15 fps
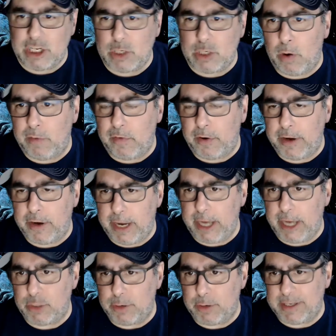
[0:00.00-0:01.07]
to our very
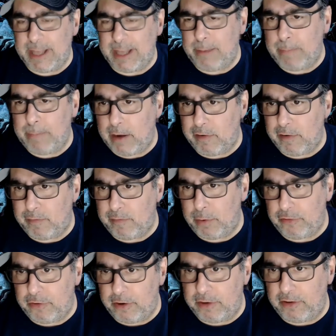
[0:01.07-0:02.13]
nature. It's not a matter of
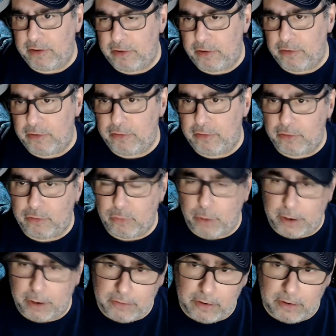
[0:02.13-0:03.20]
personal decisions and
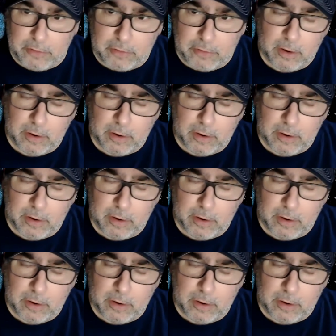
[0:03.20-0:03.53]
choices.